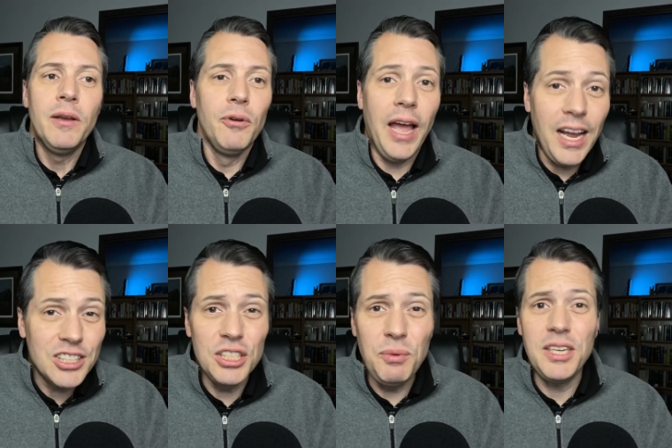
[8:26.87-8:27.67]

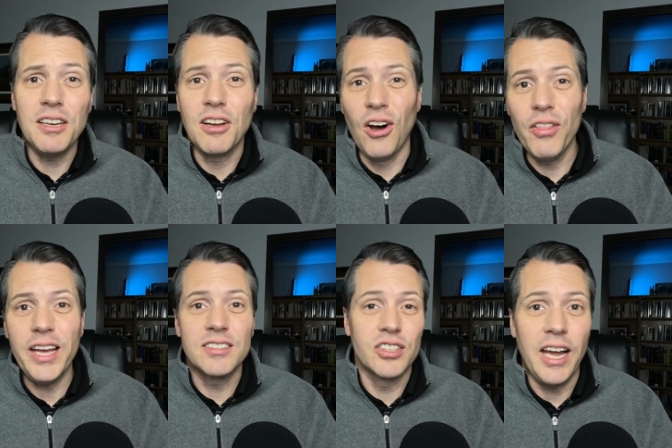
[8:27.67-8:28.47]
actually, we could call
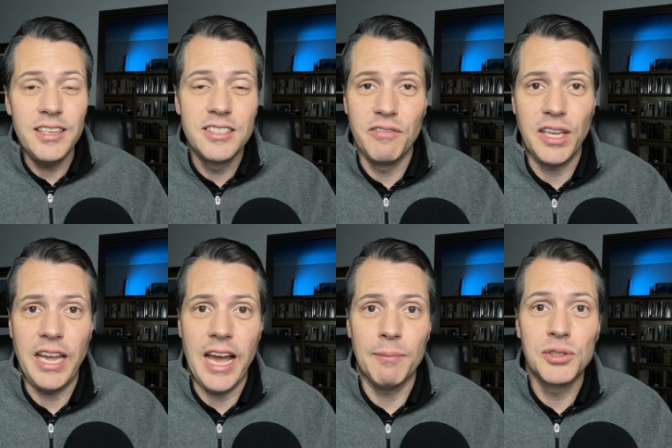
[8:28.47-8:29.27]
that science of the
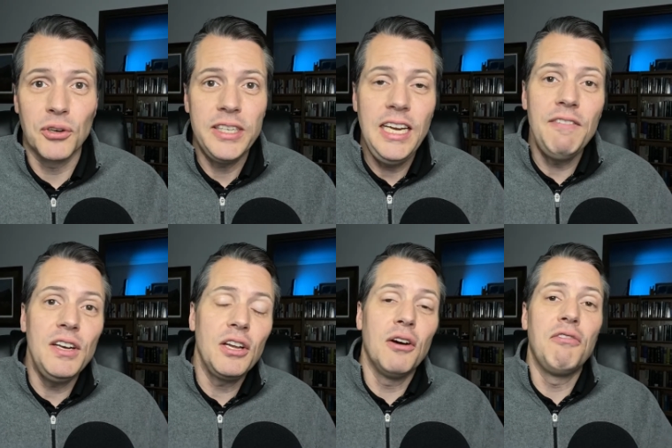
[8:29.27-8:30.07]
gaps, or even
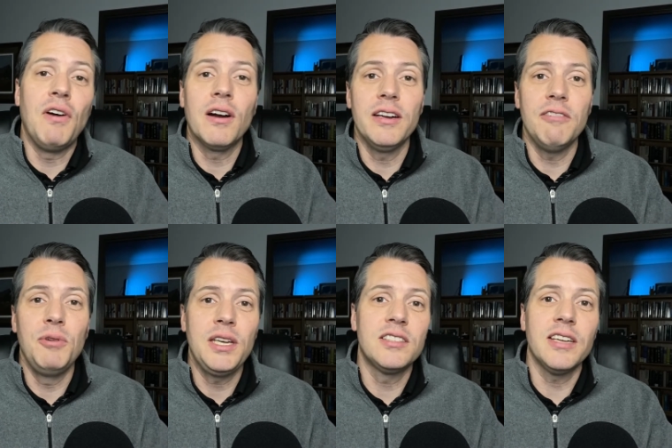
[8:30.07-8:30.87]
to go far enough,
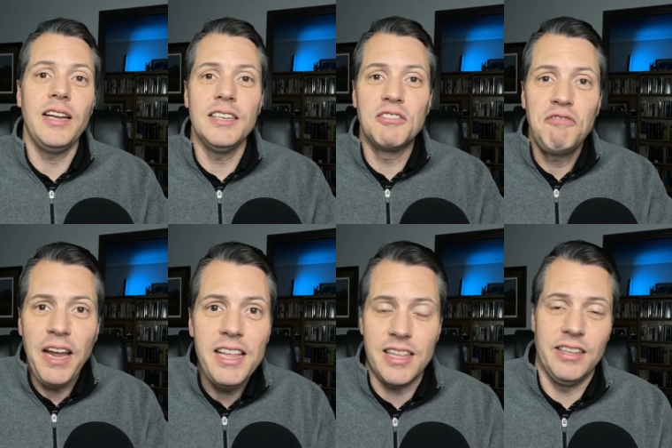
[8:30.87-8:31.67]
we could say it's
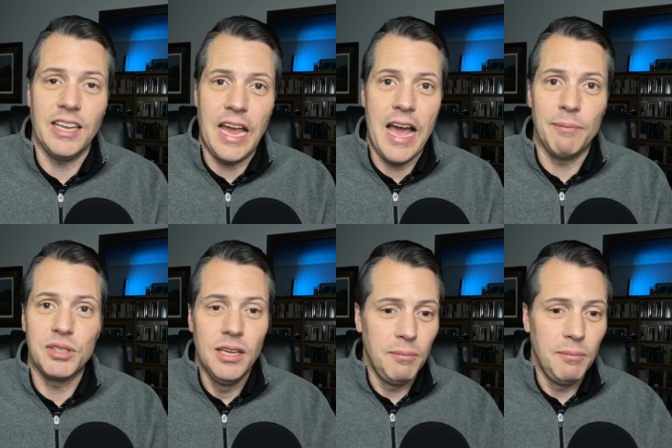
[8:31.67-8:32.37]
faith in the gaps,